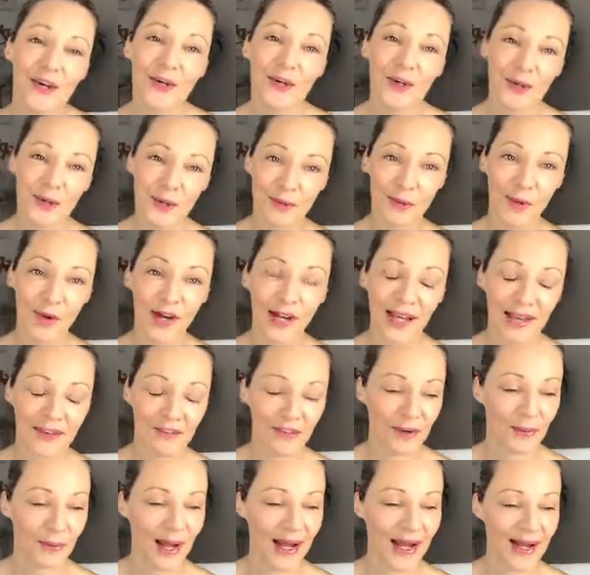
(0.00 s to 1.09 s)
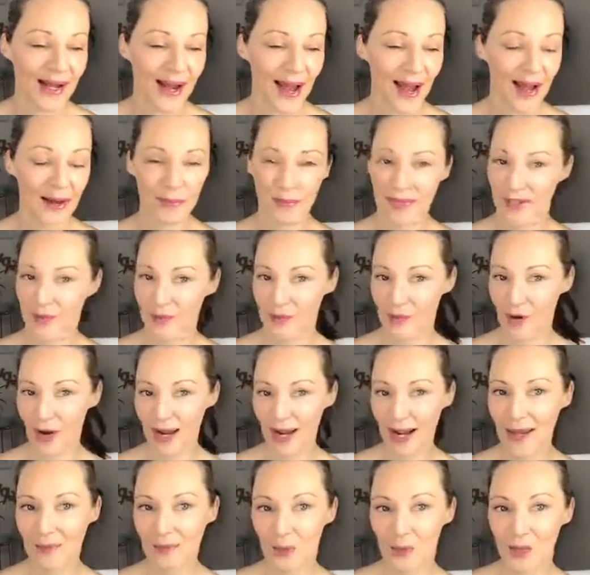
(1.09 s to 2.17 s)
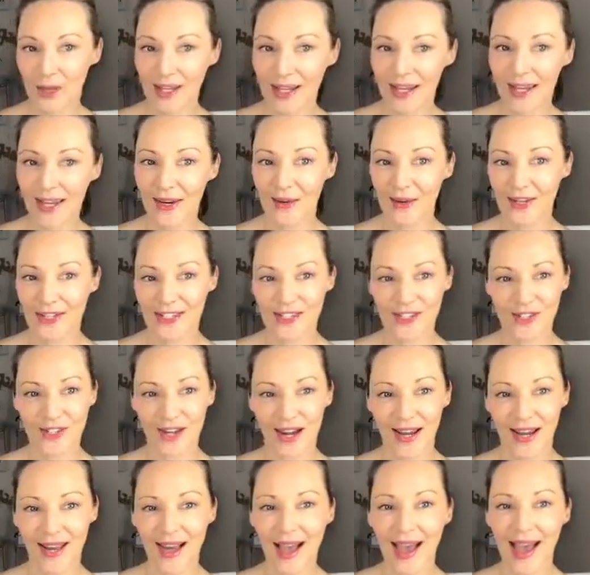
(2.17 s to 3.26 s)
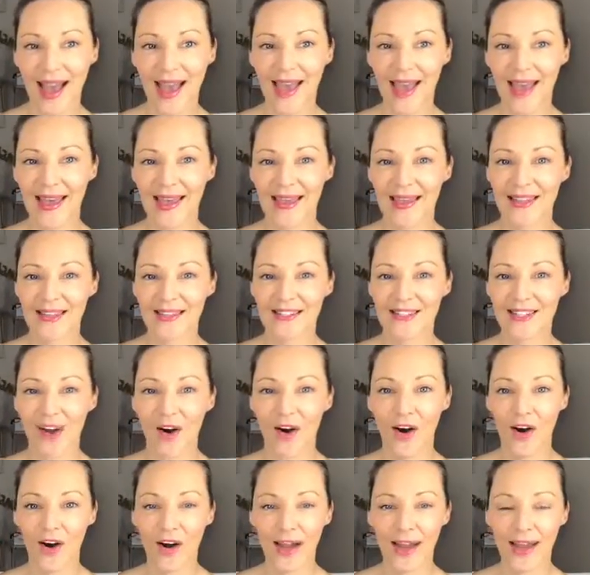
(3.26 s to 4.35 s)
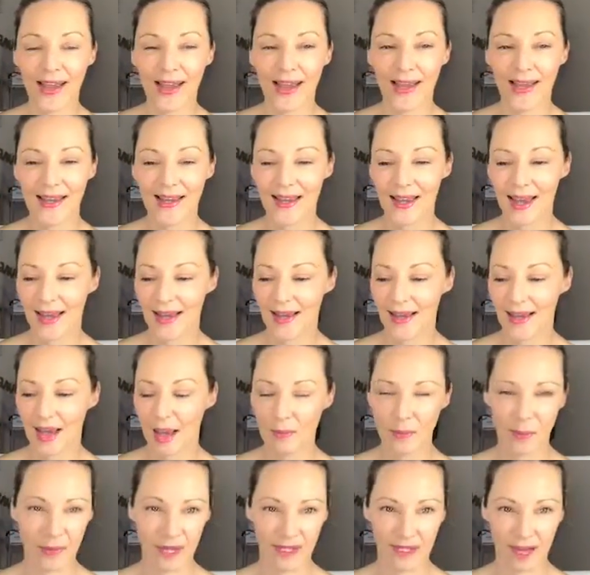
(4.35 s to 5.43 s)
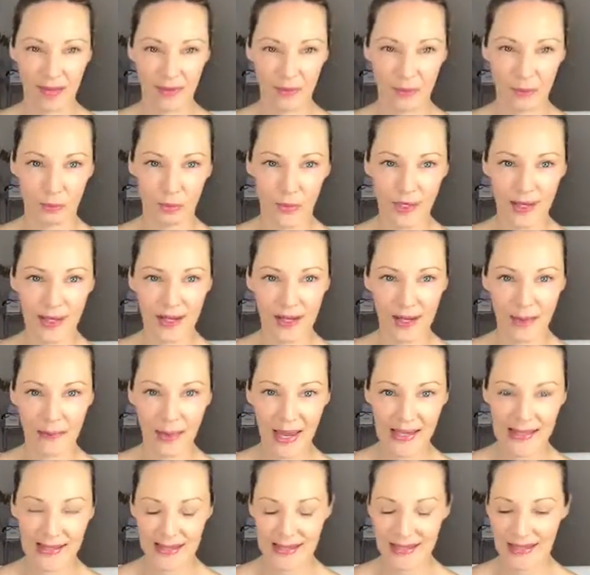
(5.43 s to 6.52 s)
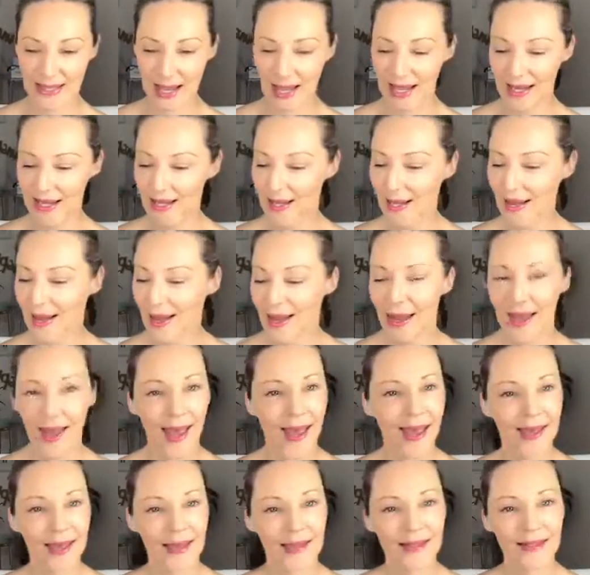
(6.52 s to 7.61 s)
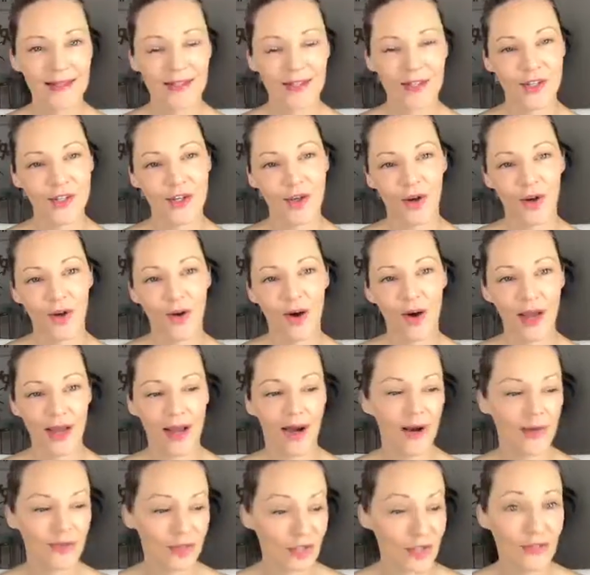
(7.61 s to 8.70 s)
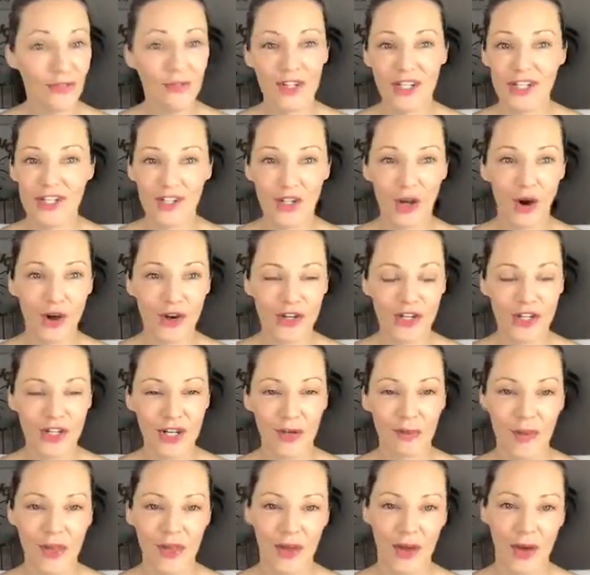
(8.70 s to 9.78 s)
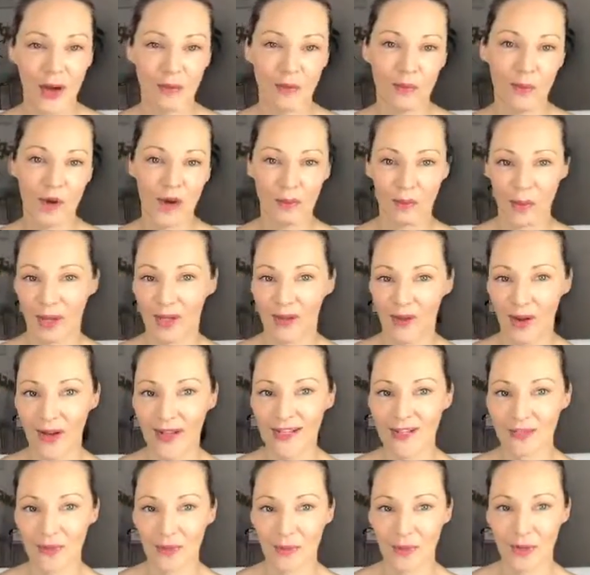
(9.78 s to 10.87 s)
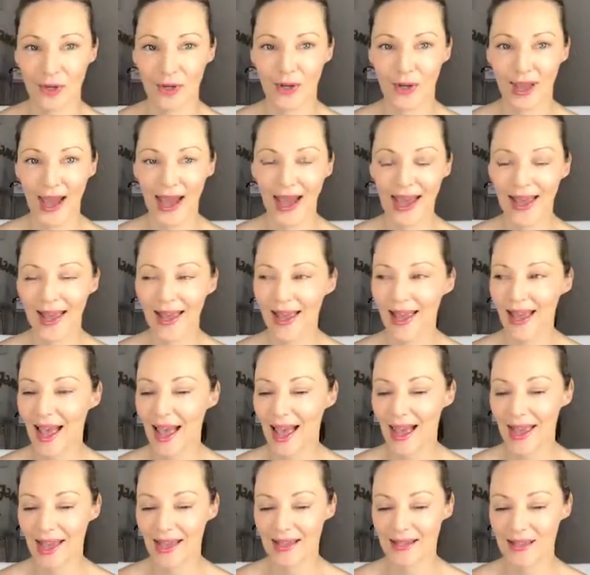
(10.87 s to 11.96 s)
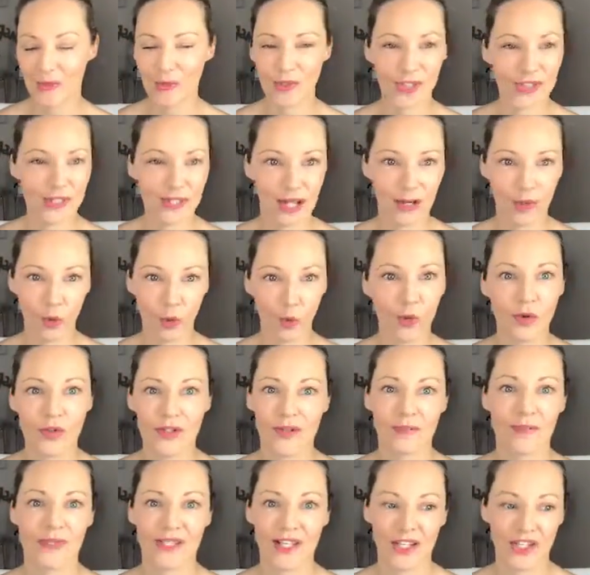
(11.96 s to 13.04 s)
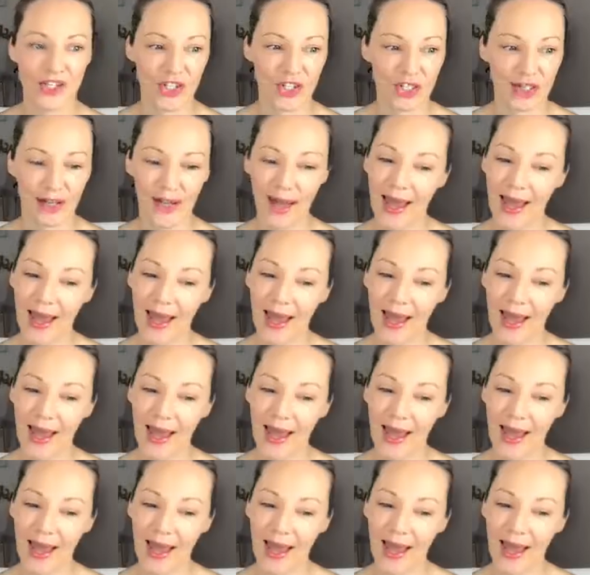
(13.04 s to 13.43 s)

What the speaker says: Good morning, everyone. It's Friday morning here in Australia, and I am about to have a pretty amazing day. And you know, I've just finished coaching with one of my clients from the UK, and we just had an awesome session.